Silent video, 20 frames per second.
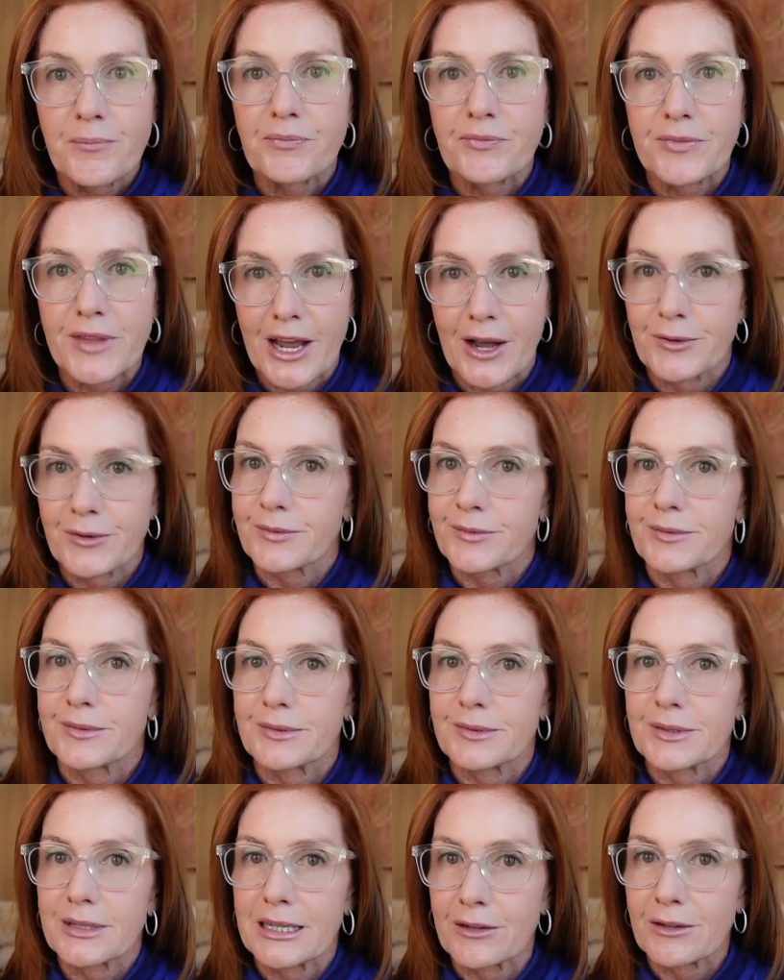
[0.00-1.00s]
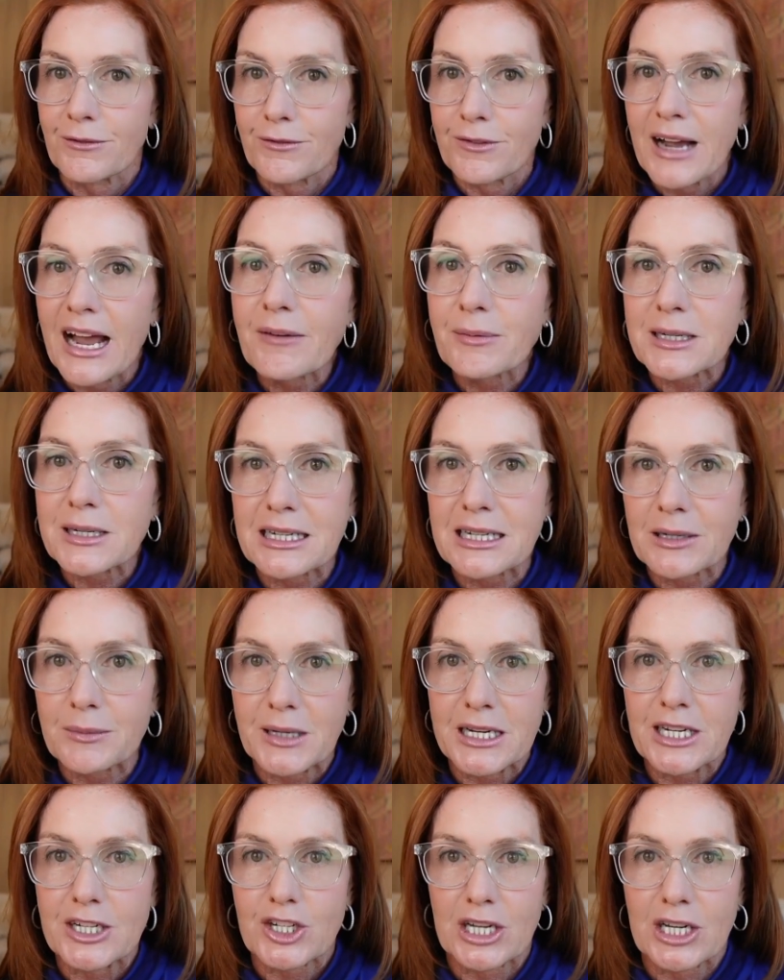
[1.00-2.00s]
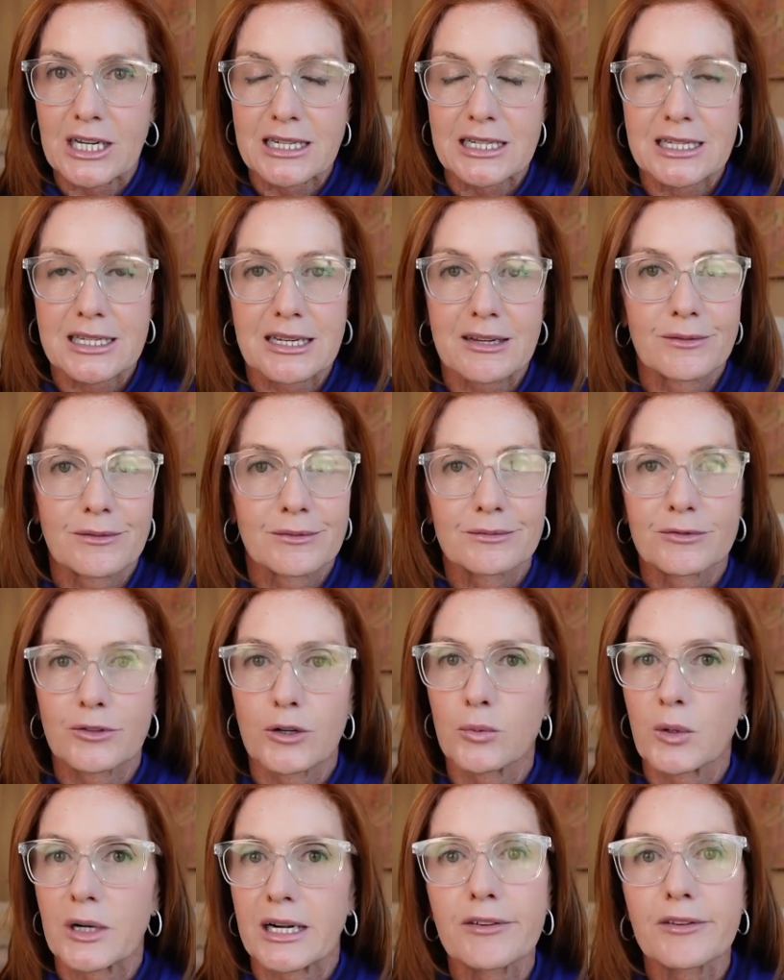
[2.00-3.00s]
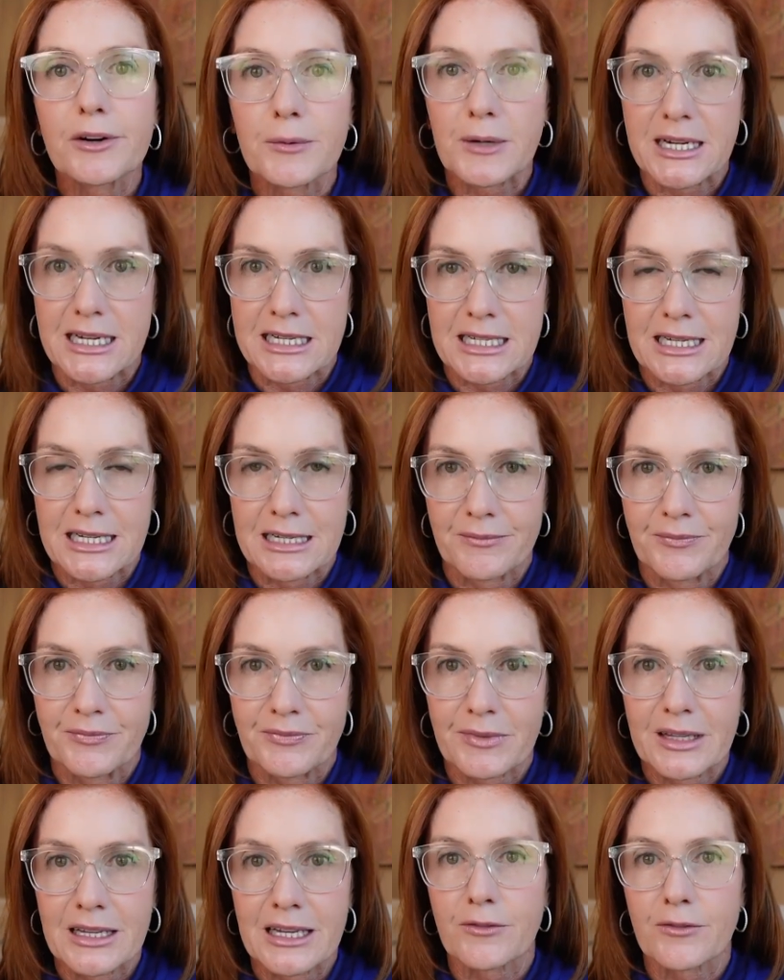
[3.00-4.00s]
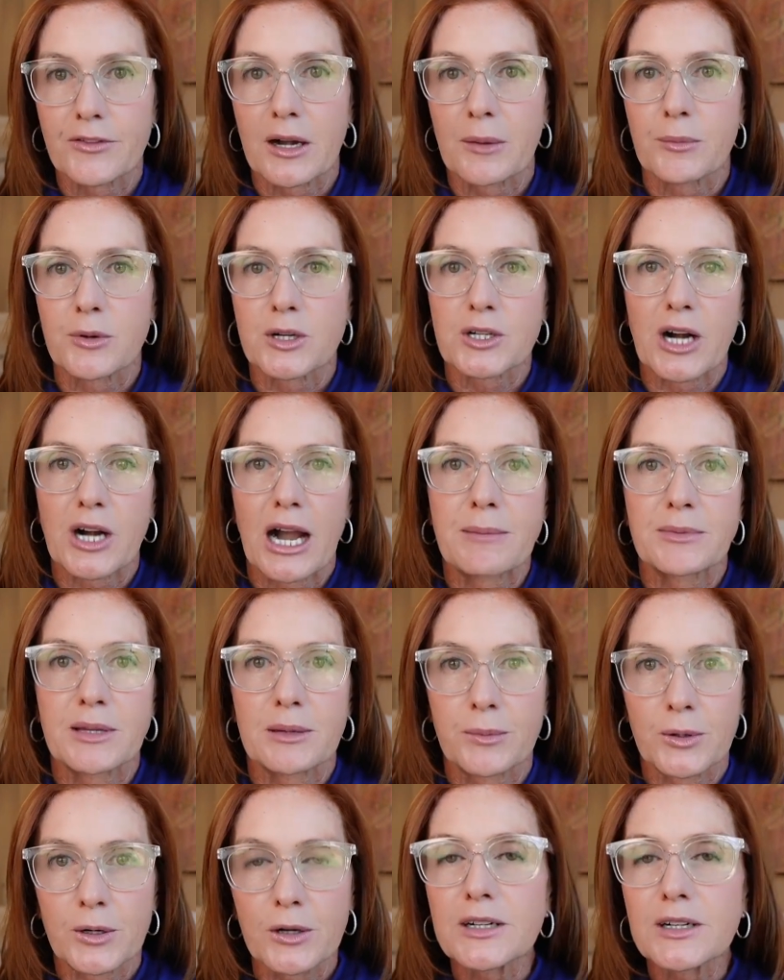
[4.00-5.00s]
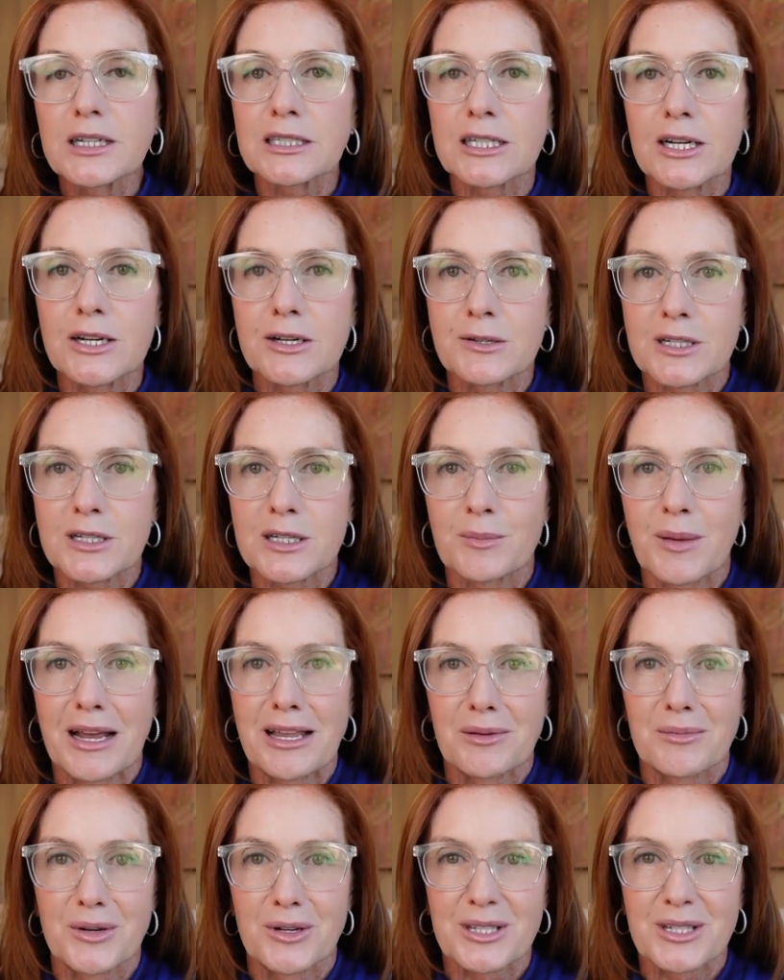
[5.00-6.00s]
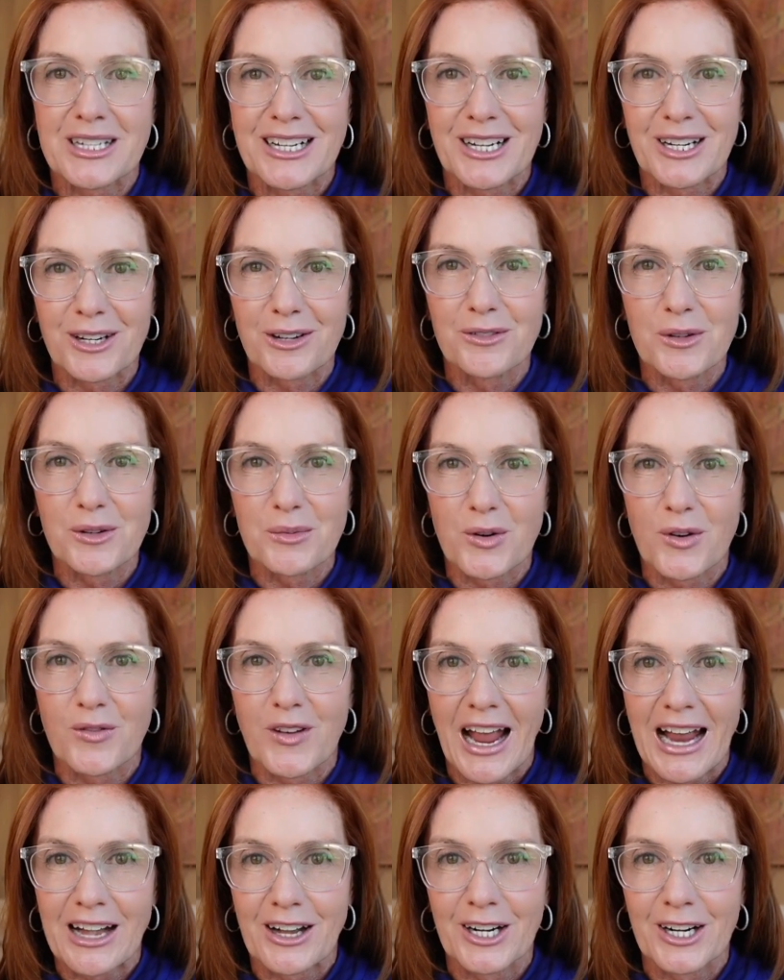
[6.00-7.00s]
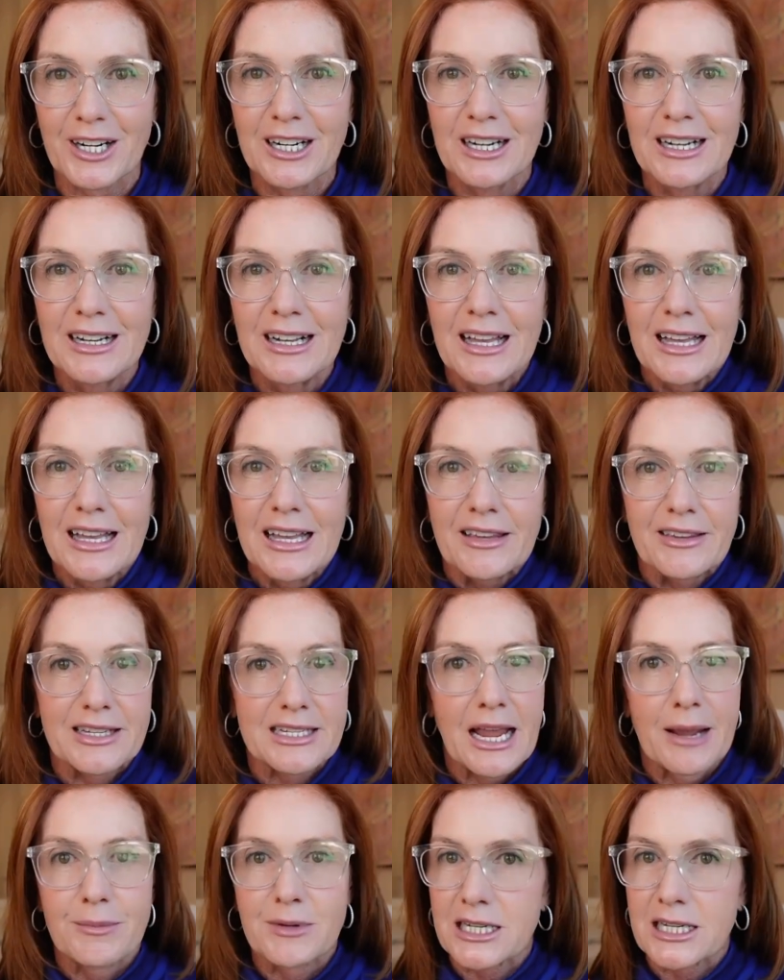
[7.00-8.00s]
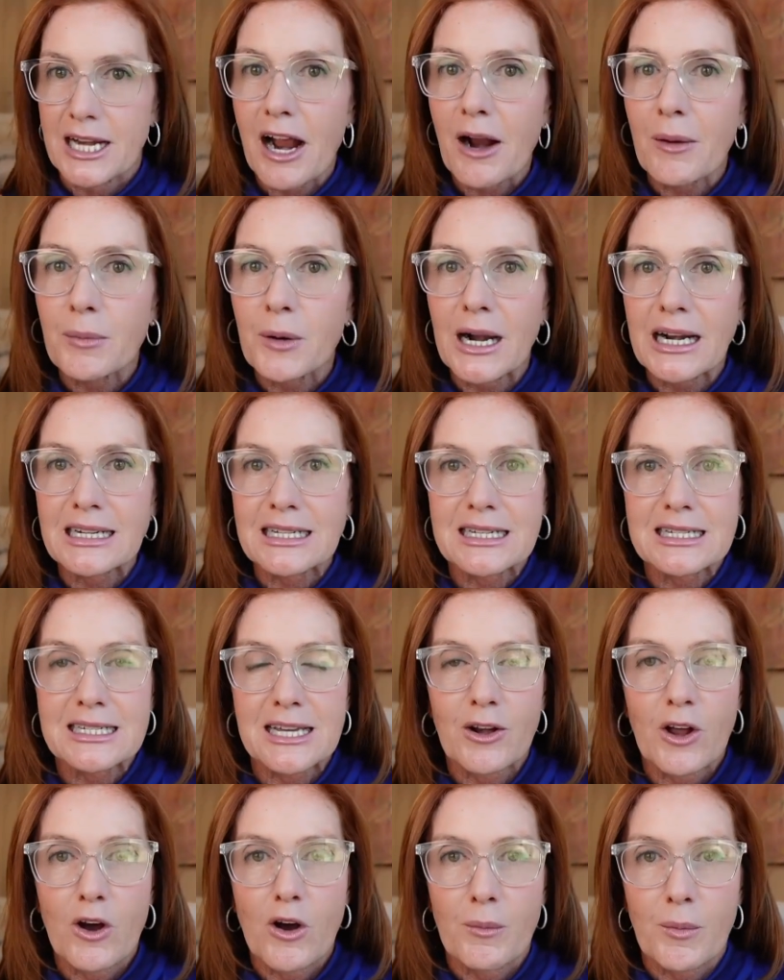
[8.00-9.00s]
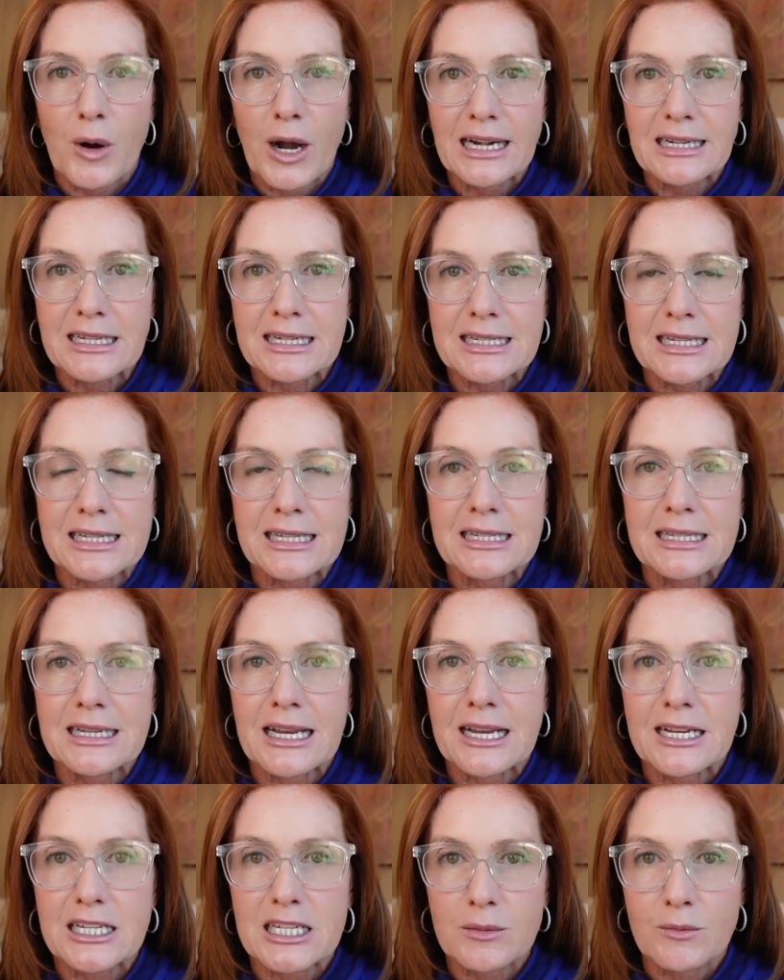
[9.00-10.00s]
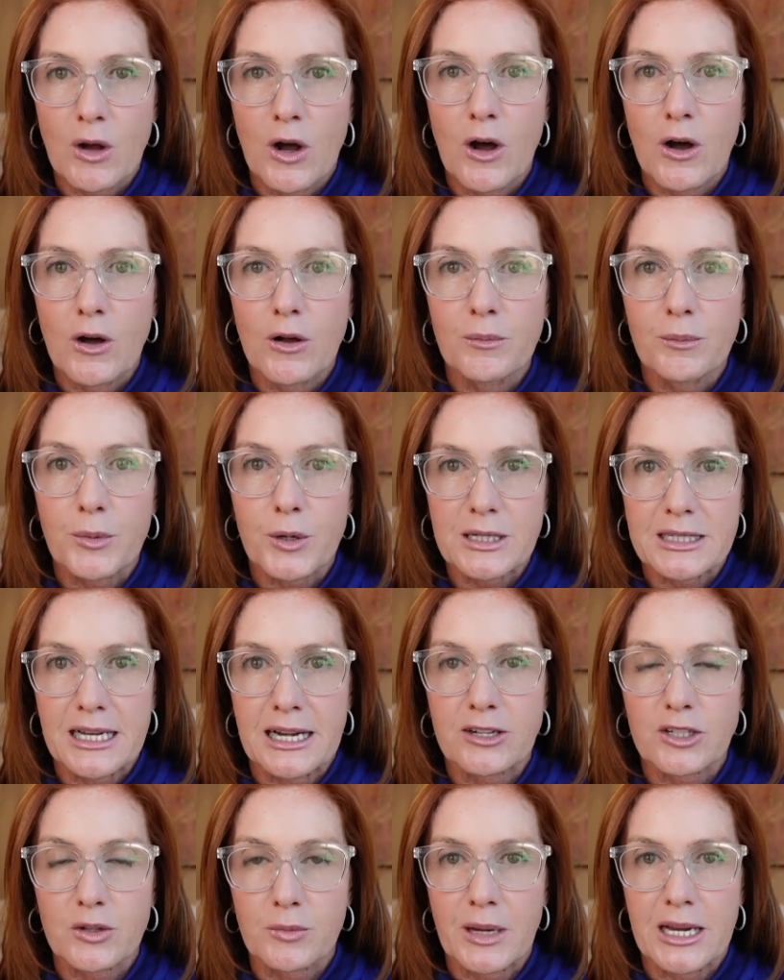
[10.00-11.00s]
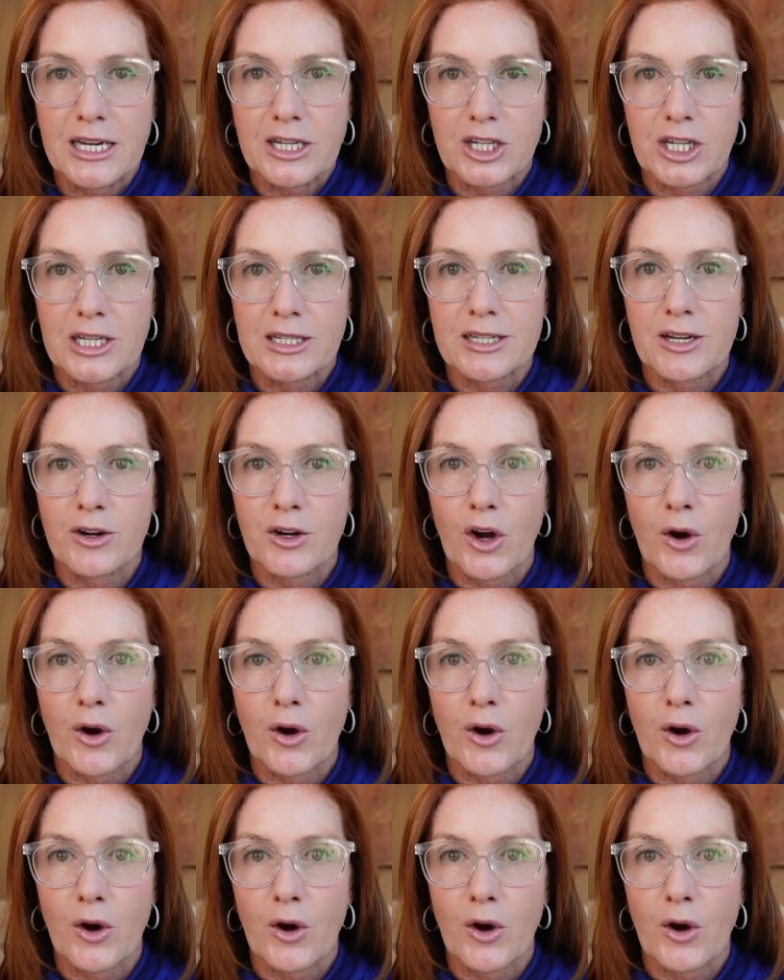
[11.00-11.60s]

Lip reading: Now, in 5% of patients, for whatever reason, if they're prescribed the perfect dose by the most careful provider, this happens in our practice and all practices, a small percentage of patients are